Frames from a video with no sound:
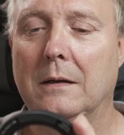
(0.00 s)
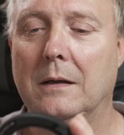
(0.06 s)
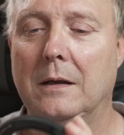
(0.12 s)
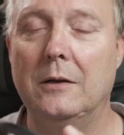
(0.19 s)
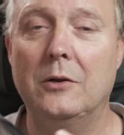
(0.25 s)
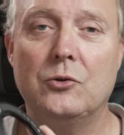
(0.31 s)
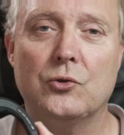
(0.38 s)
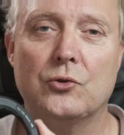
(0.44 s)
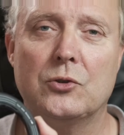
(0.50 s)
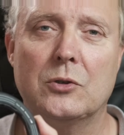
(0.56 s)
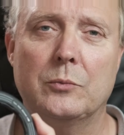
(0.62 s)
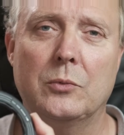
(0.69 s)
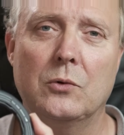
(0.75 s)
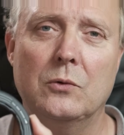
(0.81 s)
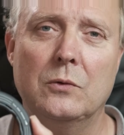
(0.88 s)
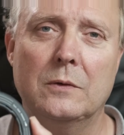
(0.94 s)
an
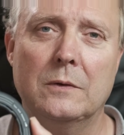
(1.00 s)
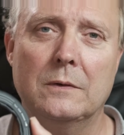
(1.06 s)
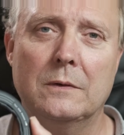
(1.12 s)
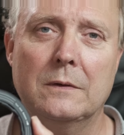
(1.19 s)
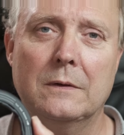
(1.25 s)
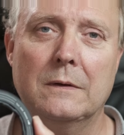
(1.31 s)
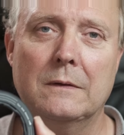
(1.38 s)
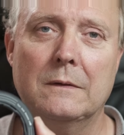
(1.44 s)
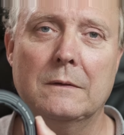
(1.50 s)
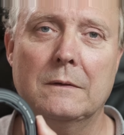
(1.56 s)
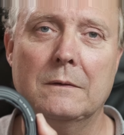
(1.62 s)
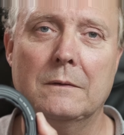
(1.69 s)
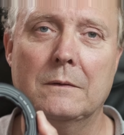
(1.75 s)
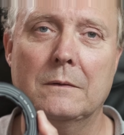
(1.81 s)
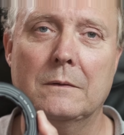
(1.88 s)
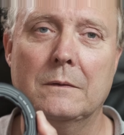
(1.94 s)
adjustable
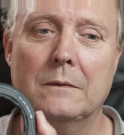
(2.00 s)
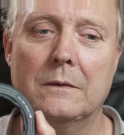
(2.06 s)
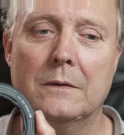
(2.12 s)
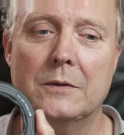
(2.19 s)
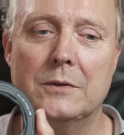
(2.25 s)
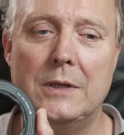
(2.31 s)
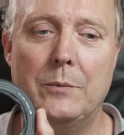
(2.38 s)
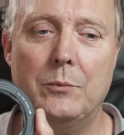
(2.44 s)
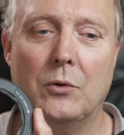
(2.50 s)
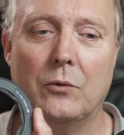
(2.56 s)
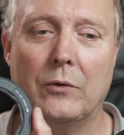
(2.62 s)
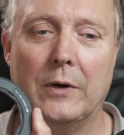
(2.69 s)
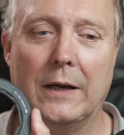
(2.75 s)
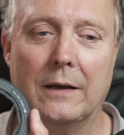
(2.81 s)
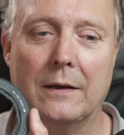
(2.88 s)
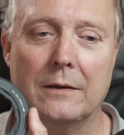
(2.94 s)
step-up
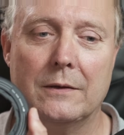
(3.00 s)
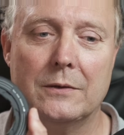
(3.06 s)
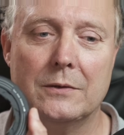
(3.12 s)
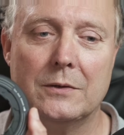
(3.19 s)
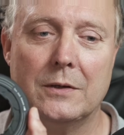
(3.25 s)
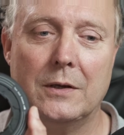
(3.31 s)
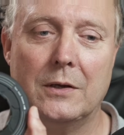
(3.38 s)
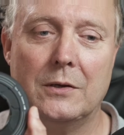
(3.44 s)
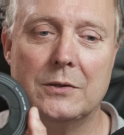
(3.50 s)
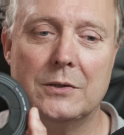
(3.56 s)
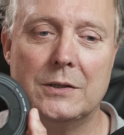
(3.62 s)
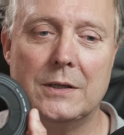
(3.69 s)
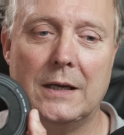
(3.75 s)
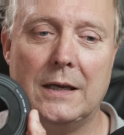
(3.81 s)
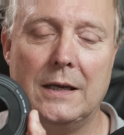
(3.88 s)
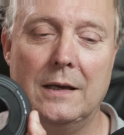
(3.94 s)
ring. So you can
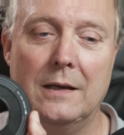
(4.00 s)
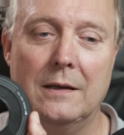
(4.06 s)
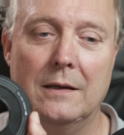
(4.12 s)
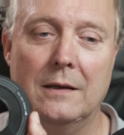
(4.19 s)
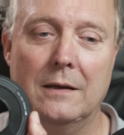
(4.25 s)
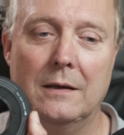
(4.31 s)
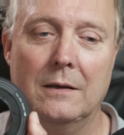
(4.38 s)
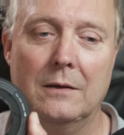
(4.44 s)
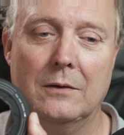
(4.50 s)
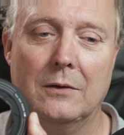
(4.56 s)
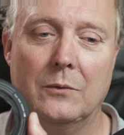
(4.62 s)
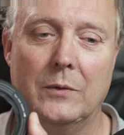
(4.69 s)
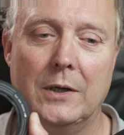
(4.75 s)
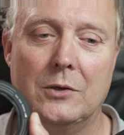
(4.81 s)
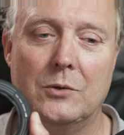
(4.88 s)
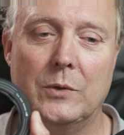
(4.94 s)
see that
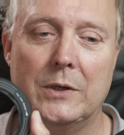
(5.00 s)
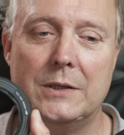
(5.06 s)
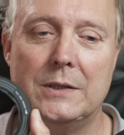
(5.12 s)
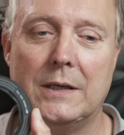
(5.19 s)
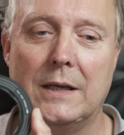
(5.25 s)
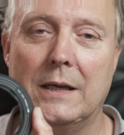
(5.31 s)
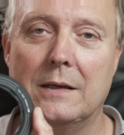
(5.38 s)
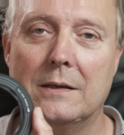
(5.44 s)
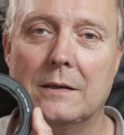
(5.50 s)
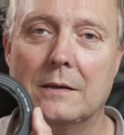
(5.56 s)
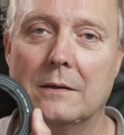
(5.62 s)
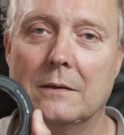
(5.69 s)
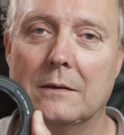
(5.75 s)
when you twist it,